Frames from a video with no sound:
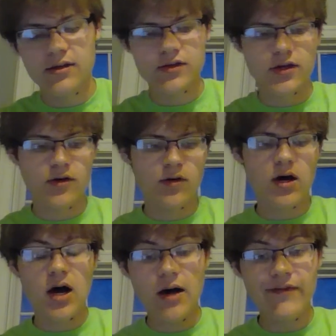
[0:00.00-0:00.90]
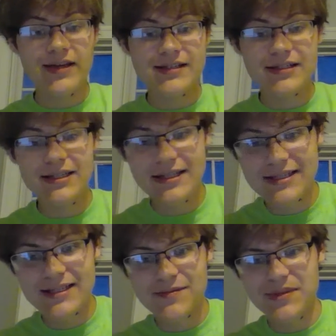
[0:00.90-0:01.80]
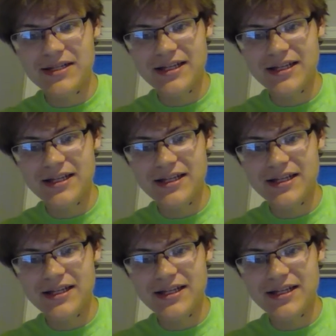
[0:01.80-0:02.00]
so obviously this has been